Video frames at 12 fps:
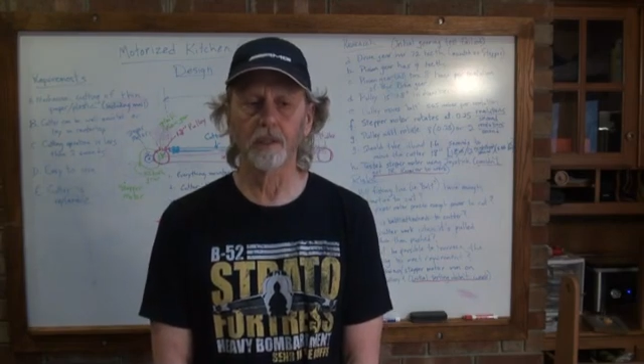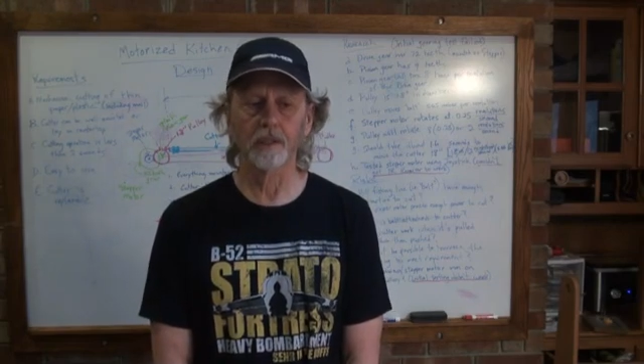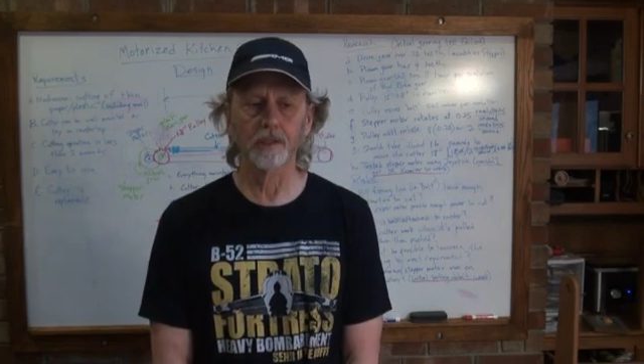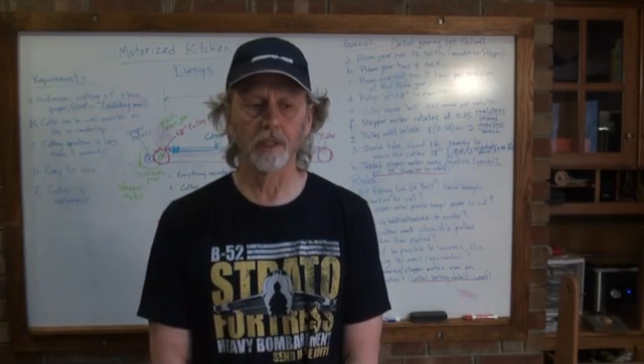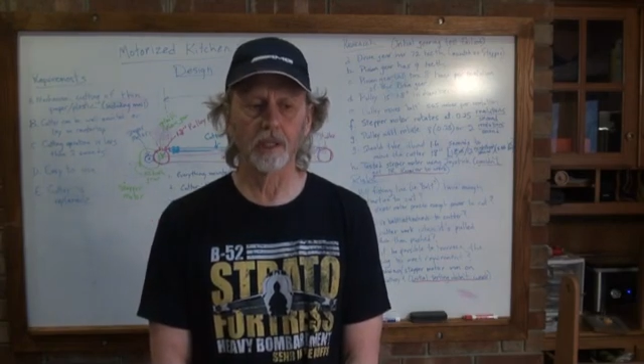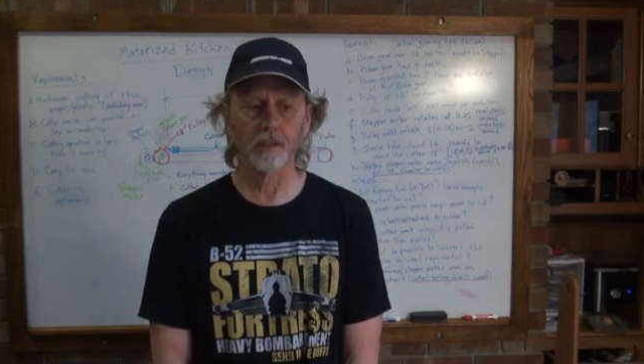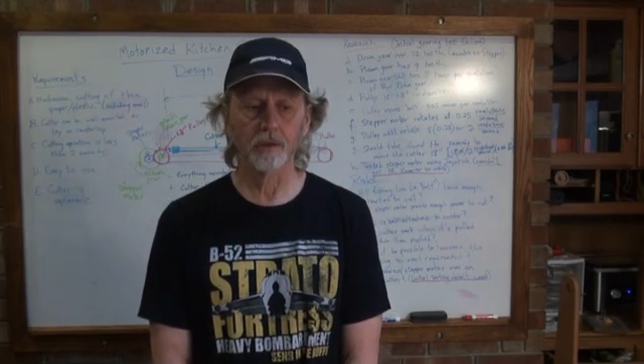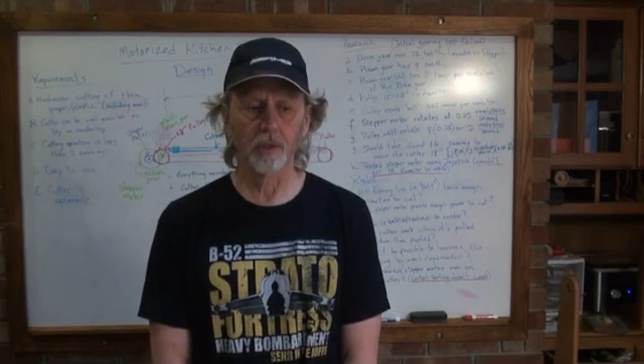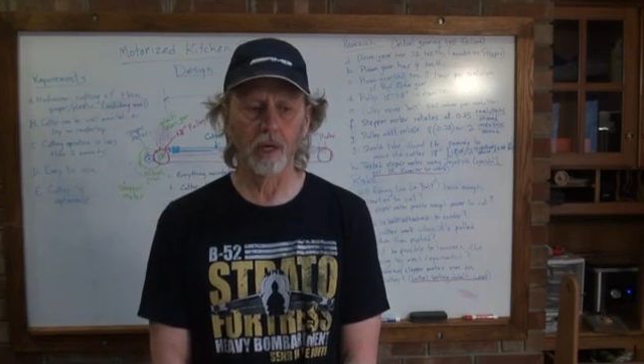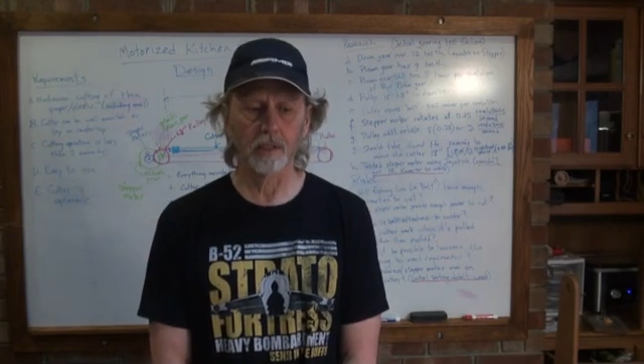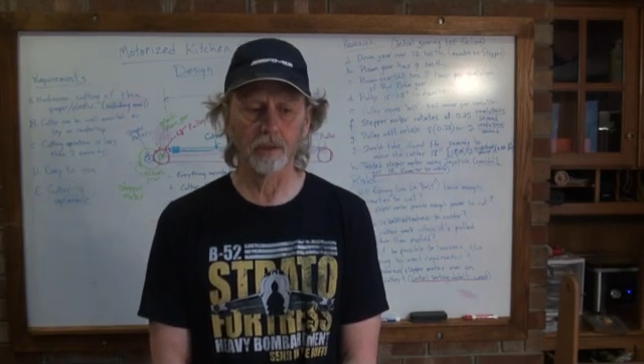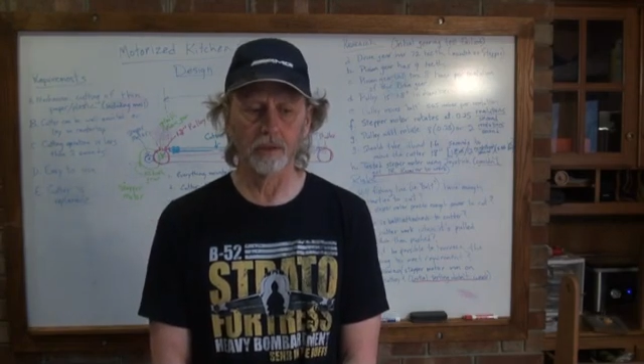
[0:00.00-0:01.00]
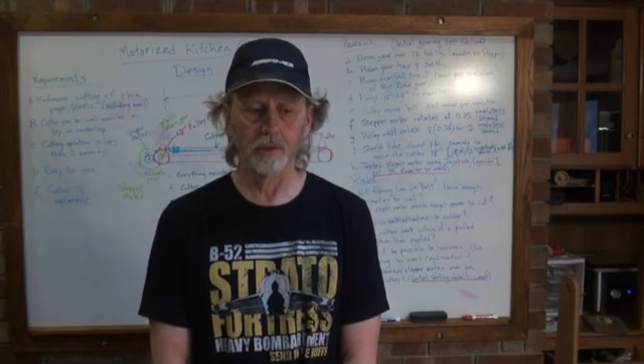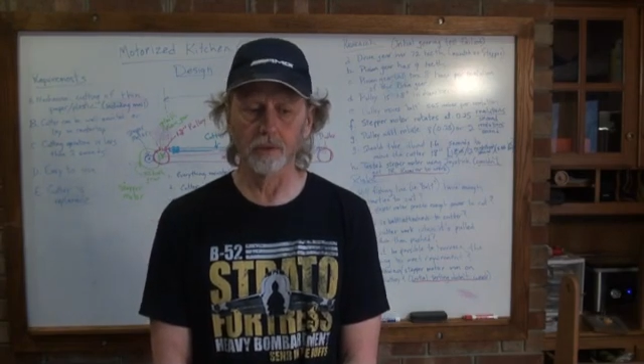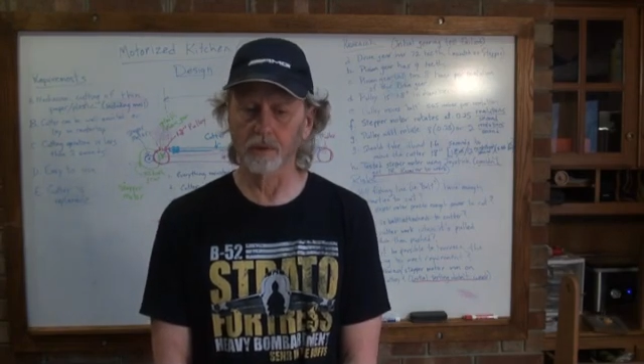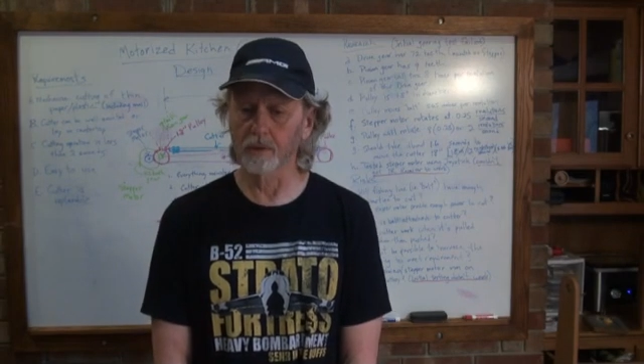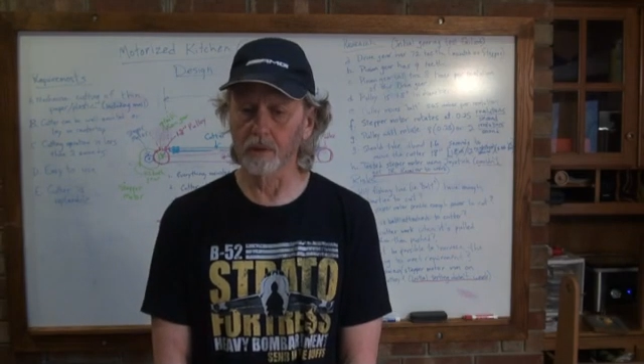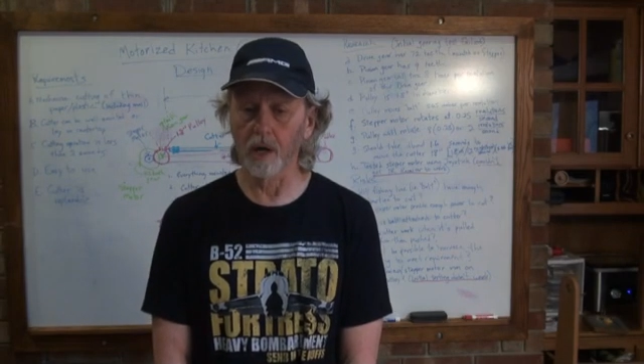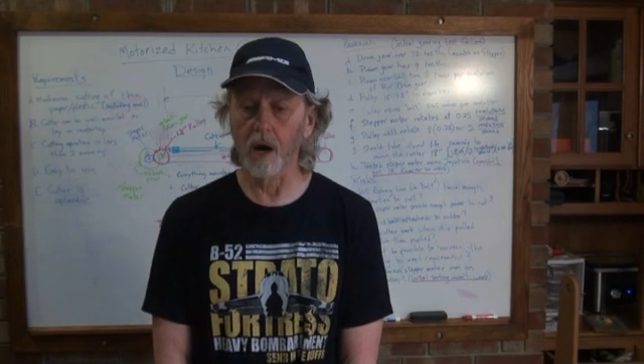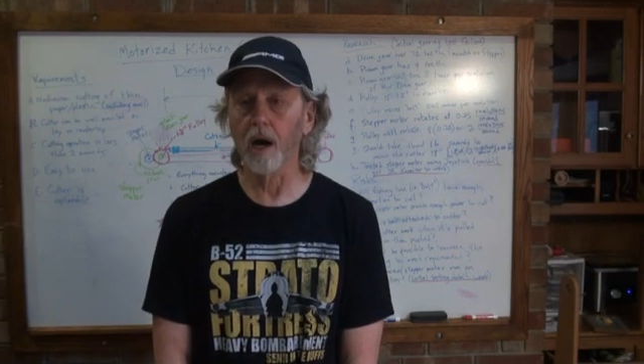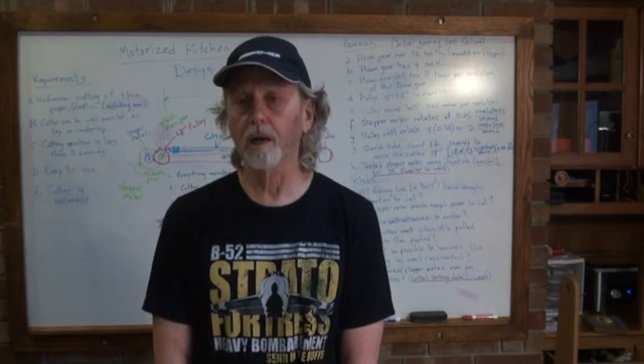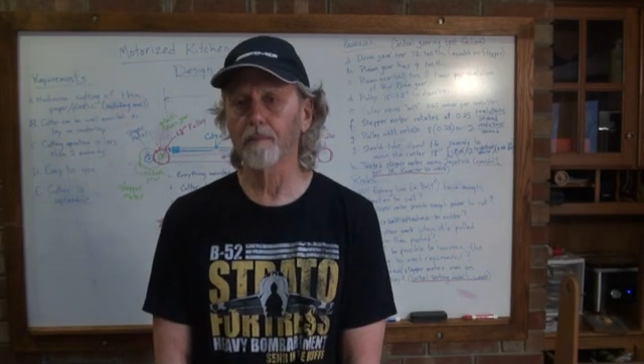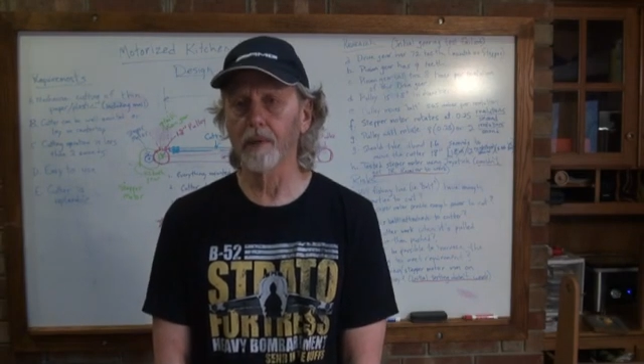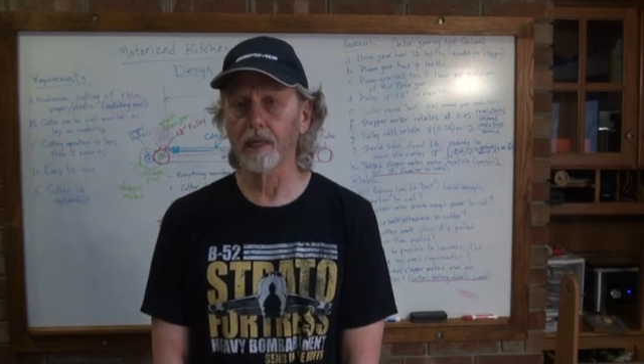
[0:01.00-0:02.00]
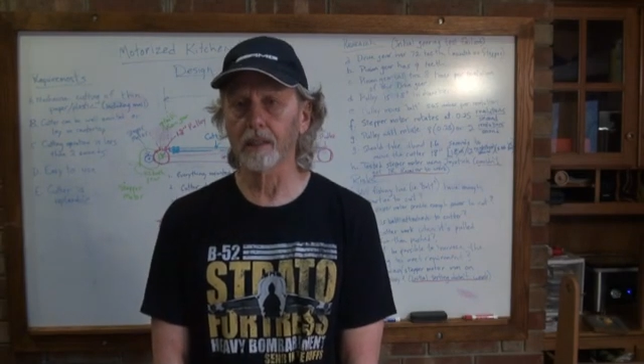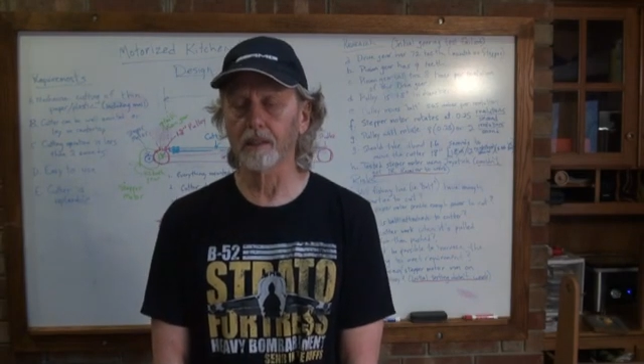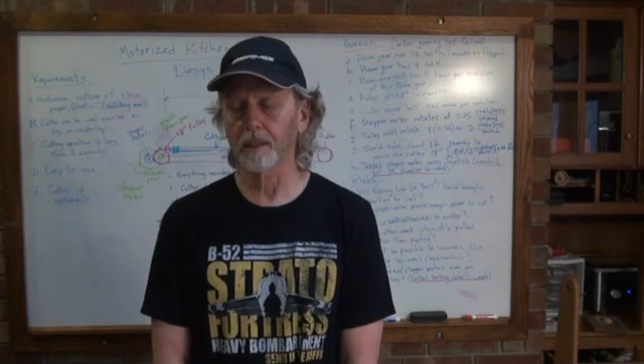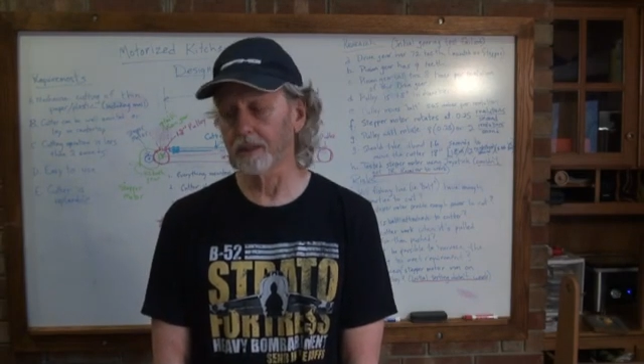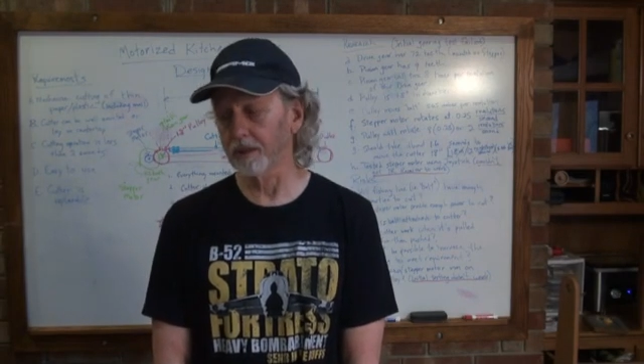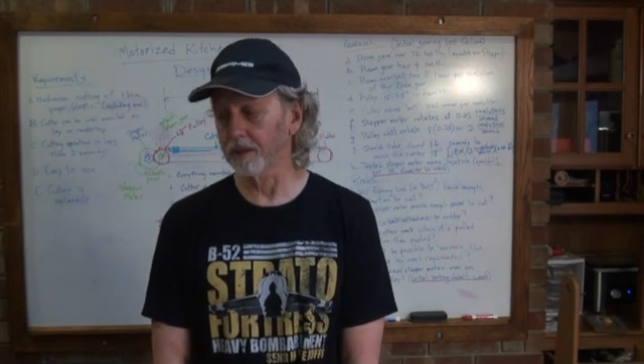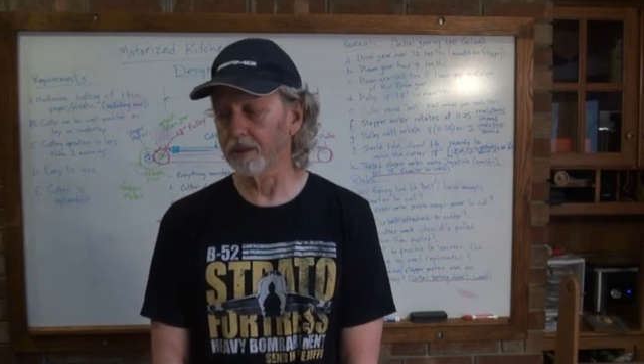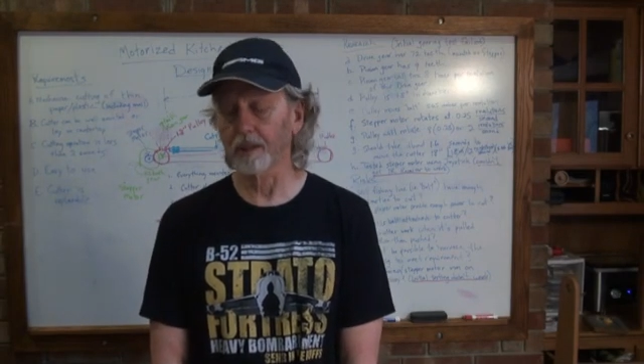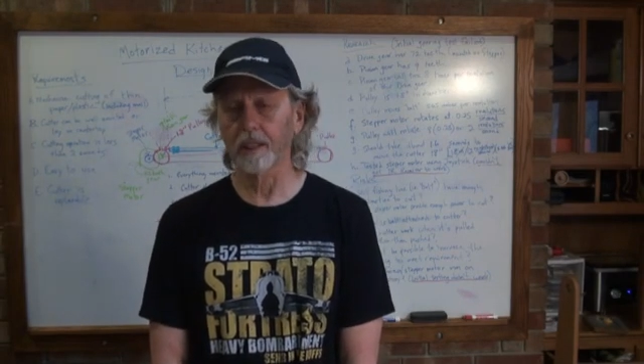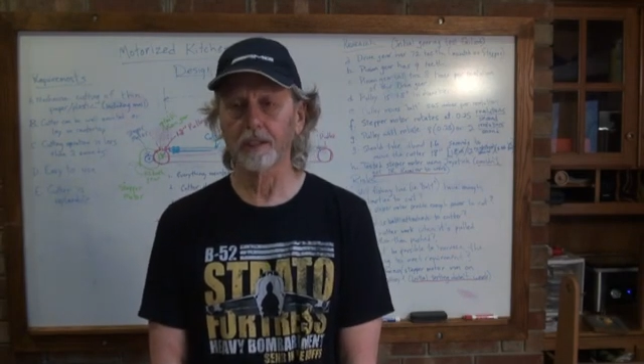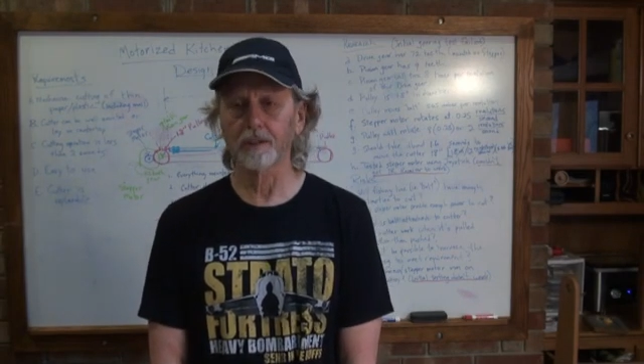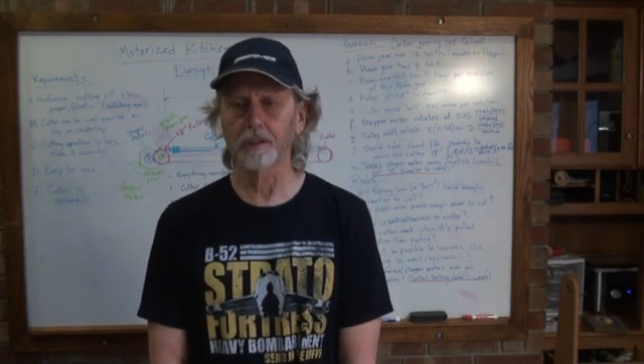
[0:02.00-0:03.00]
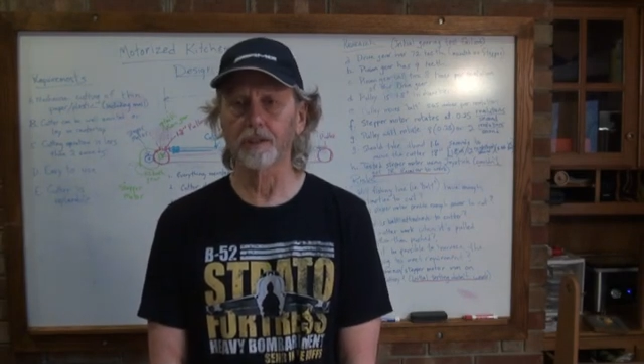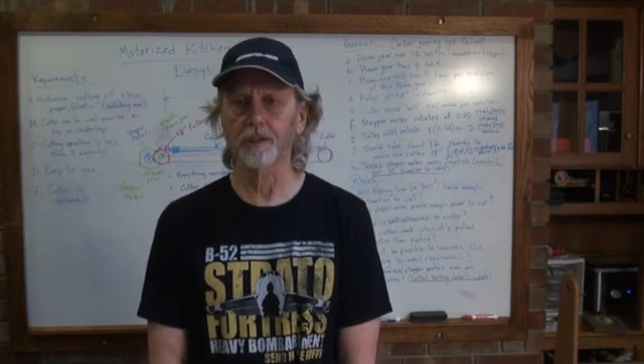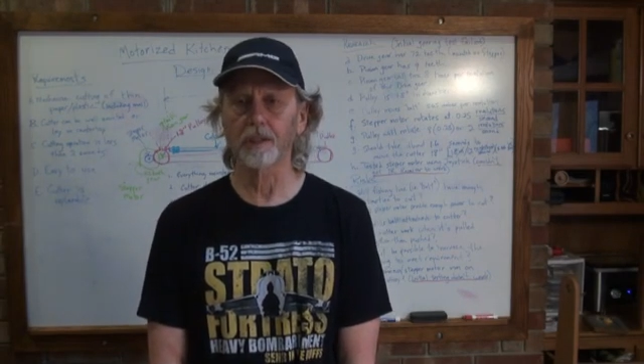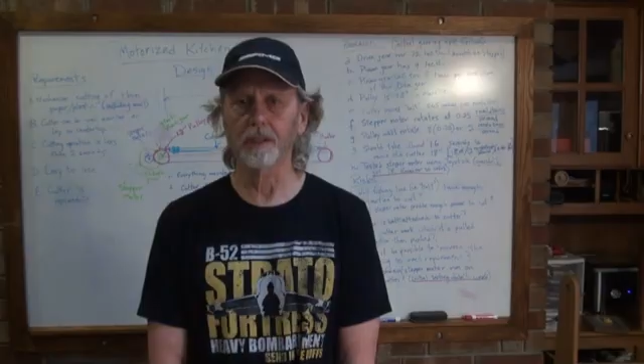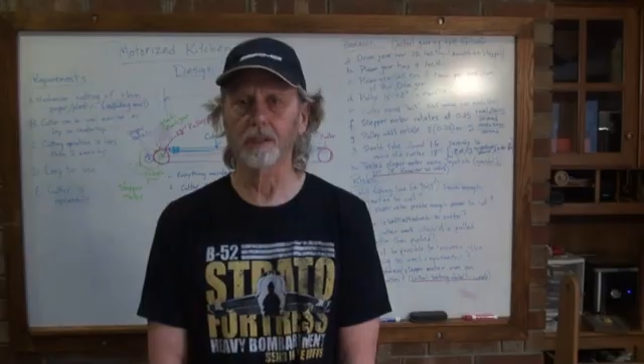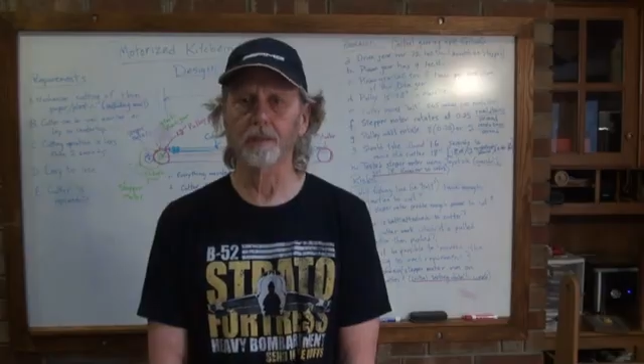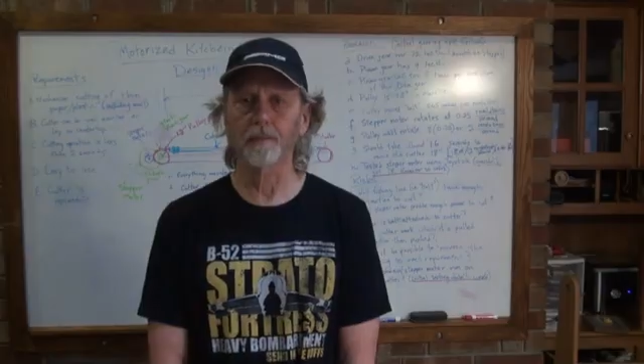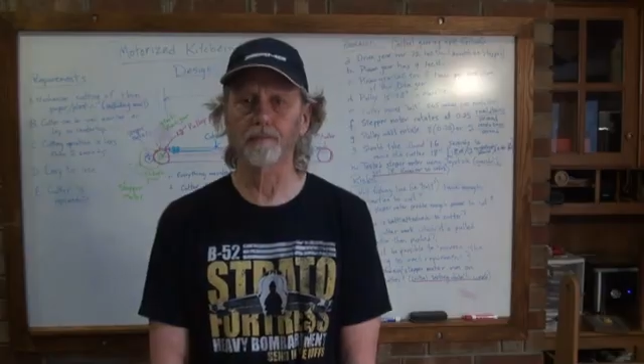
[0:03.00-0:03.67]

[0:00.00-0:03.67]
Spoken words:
I decided to try to automate this kitchen sheet